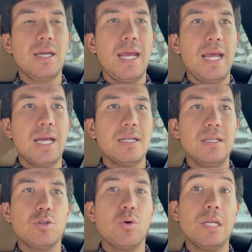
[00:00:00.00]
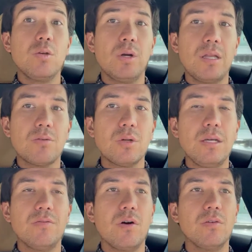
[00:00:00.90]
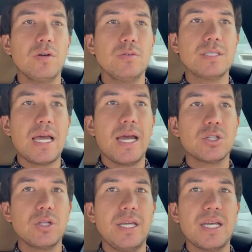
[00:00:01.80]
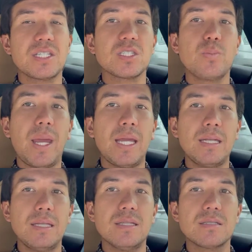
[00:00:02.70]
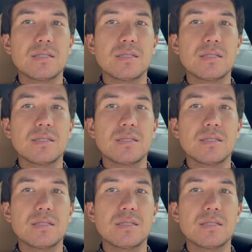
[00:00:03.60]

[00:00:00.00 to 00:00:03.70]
and in 2023 Volvo is actually expanding this